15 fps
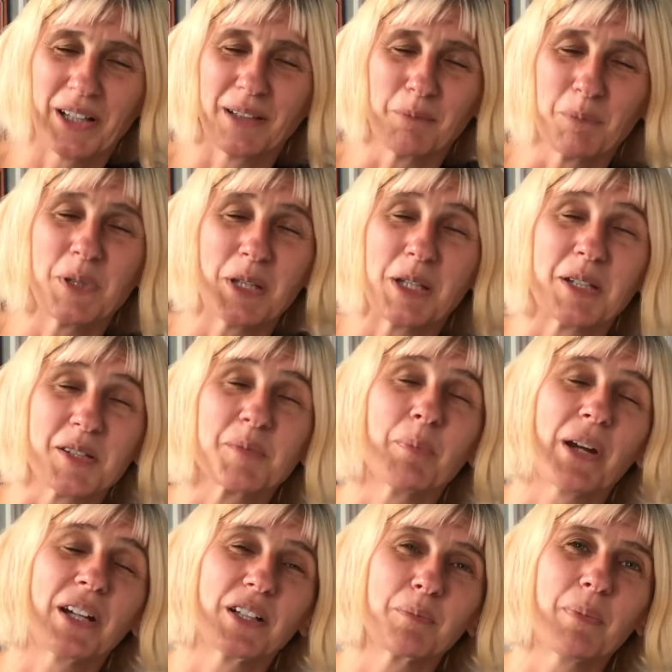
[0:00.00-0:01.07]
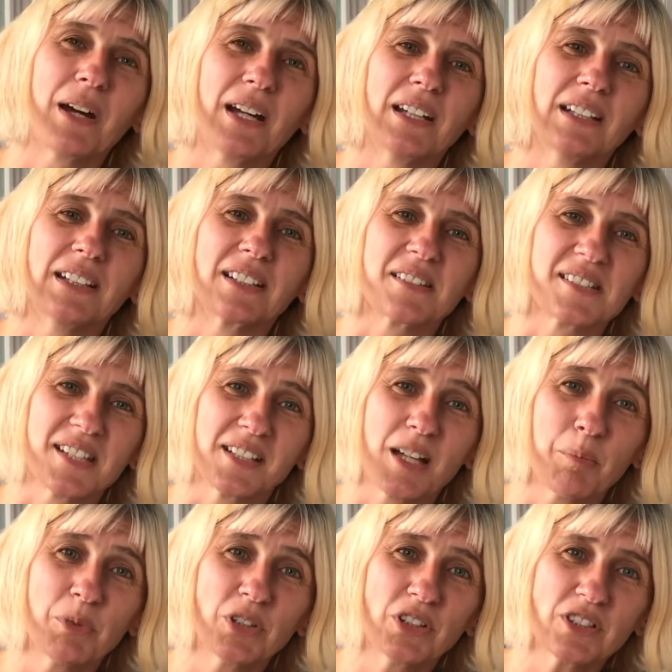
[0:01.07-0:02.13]
being inspired by
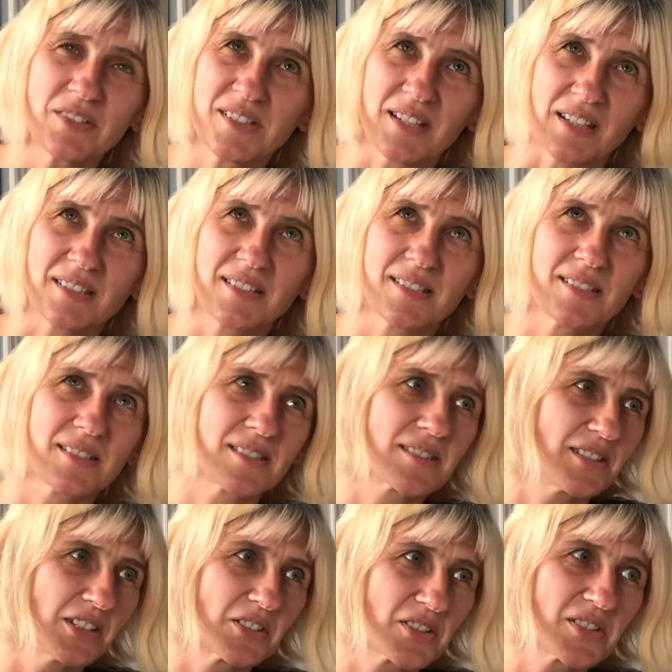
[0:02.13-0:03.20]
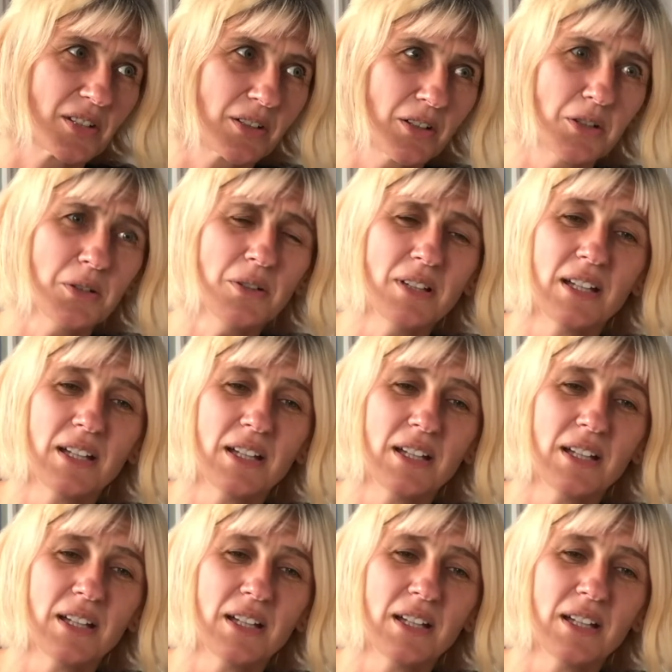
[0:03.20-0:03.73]
Singapore 6 years ago.